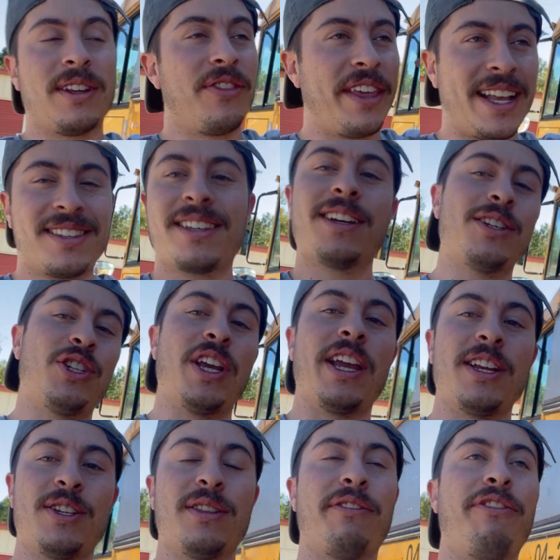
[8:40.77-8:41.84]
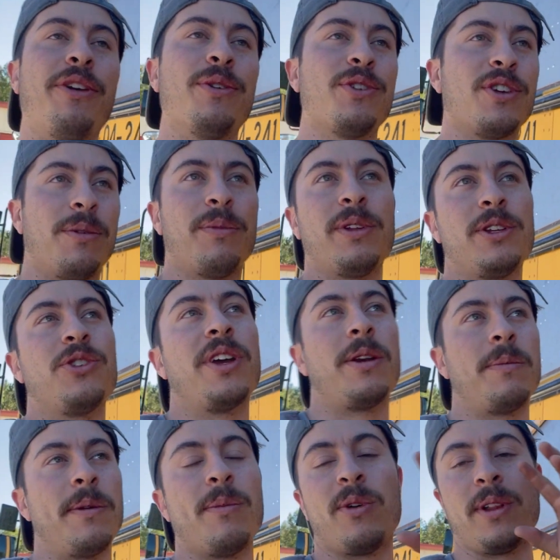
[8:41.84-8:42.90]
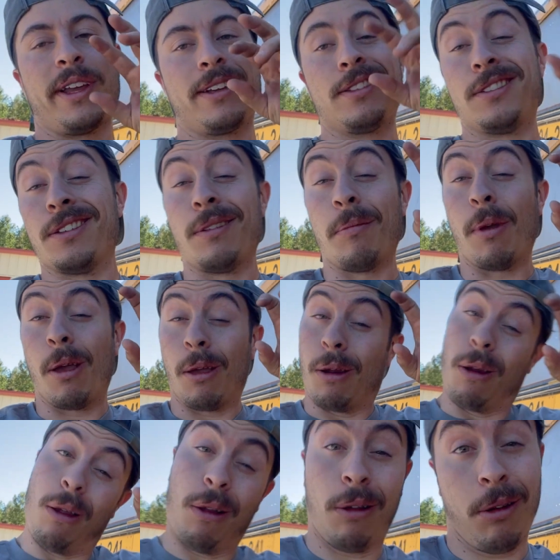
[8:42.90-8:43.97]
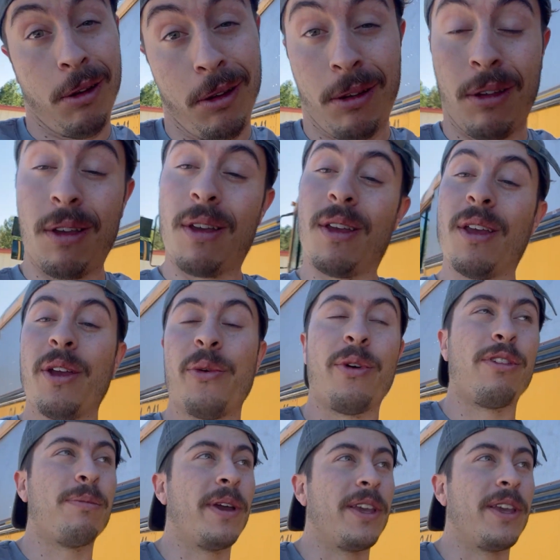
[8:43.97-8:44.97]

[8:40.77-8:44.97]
That's gonna change in the future. I'm really trying to be more like cinematic with my